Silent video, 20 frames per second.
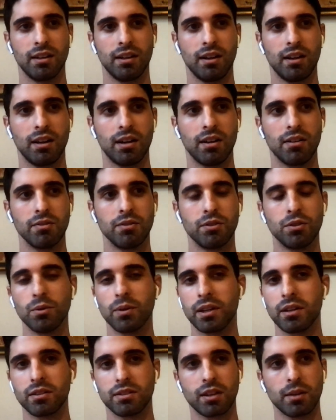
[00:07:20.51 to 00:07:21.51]
uh,
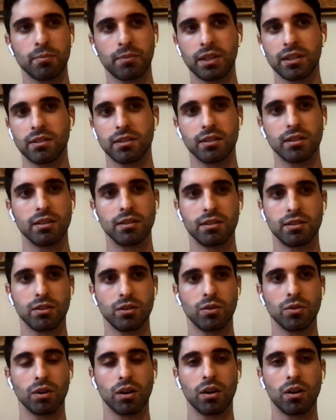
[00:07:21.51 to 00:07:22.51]
doing something to to
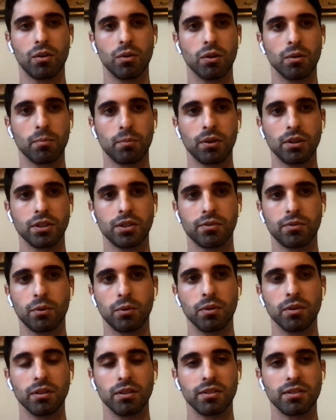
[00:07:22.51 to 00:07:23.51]
grow or push
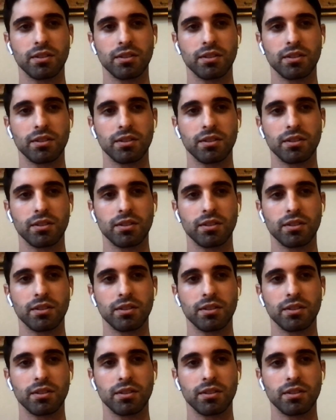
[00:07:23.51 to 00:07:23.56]
forward.